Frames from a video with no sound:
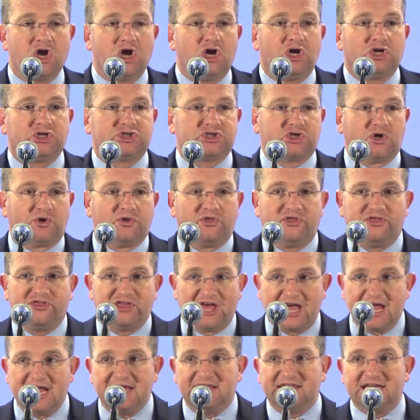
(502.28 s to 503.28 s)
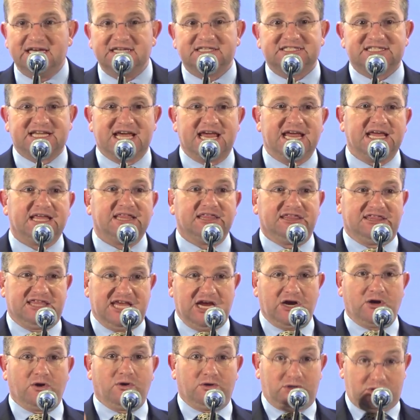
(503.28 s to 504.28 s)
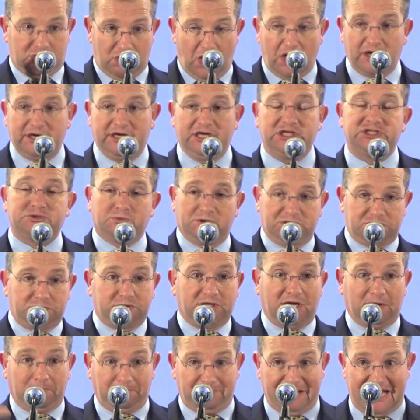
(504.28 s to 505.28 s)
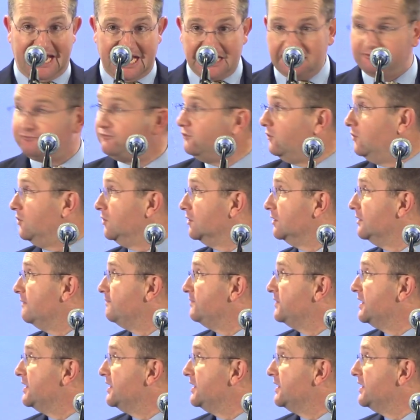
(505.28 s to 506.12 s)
So they then take their knowledge, which they're paid for,